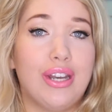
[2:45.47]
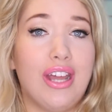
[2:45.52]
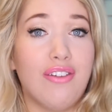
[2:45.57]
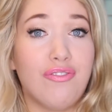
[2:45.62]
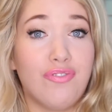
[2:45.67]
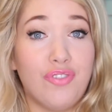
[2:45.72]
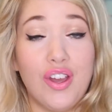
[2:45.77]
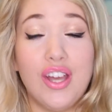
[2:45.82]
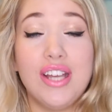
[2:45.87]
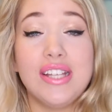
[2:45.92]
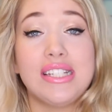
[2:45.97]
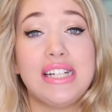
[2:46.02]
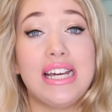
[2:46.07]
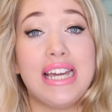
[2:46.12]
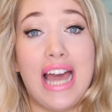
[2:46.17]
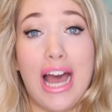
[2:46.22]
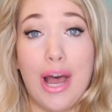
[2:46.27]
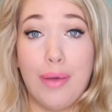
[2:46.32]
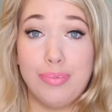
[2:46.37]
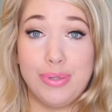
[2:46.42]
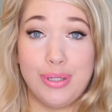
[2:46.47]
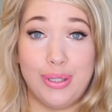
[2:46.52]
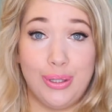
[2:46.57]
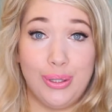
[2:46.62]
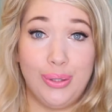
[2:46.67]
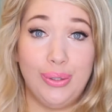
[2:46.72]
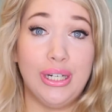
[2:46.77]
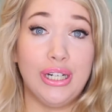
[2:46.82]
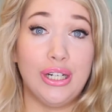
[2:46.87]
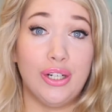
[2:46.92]
At first I
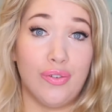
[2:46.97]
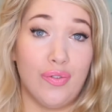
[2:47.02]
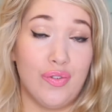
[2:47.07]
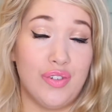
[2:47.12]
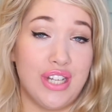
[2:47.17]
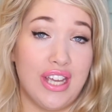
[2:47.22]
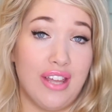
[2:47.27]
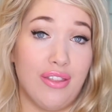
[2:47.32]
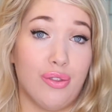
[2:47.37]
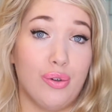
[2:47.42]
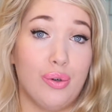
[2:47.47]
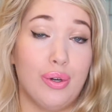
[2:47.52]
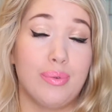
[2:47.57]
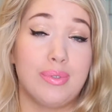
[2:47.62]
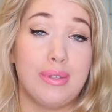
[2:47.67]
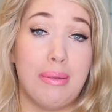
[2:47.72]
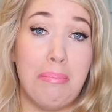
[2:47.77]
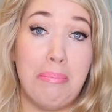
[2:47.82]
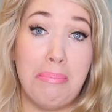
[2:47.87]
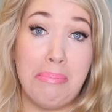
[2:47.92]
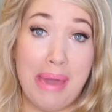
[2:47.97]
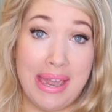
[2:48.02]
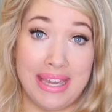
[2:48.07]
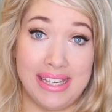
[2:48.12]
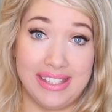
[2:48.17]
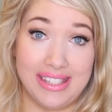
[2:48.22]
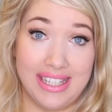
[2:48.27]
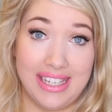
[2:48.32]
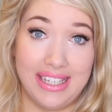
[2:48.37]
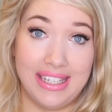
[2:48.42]
absolutely loved it and thought it was
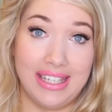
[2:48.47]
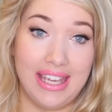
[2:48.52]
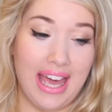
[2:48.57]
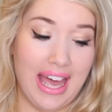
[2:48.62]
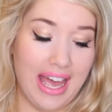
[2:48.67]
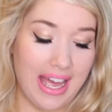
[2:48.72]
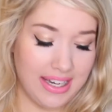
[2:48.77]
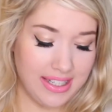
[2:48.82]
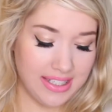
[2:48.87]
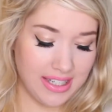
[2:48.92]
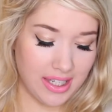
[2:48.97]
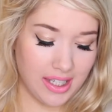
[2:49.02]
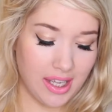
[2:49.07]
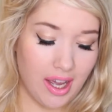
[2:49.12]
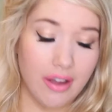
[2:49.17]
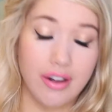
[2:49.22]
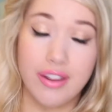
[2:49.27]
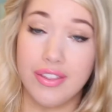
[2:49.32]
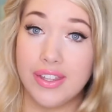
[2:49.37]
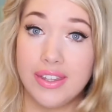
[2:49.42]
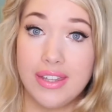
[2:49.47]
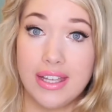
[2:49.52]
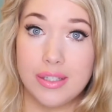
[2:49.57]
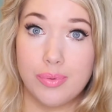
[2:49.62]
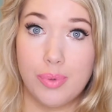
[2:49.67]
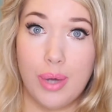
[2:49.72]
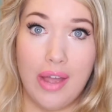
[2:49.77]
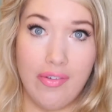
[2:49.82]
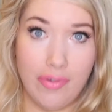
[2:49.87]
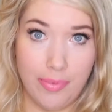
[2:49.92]
amazing, and I kind of think that's
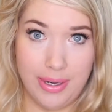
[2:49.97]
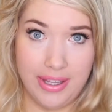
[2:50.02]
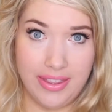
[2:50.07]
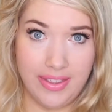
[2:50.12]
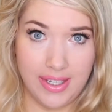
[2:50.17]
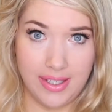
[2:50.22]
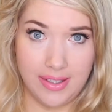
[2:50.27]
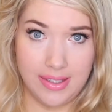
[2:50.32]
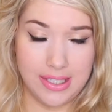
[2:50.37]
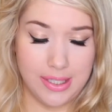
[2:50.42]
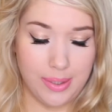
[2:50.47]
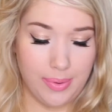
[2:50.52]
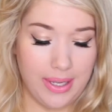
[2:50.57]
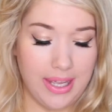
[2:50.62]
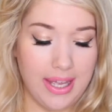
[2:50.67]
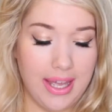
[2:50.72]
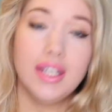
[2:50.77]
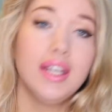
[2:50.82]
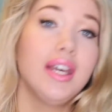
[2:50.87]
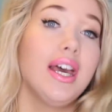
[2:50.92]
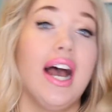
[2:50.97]
what everybody thinks to it.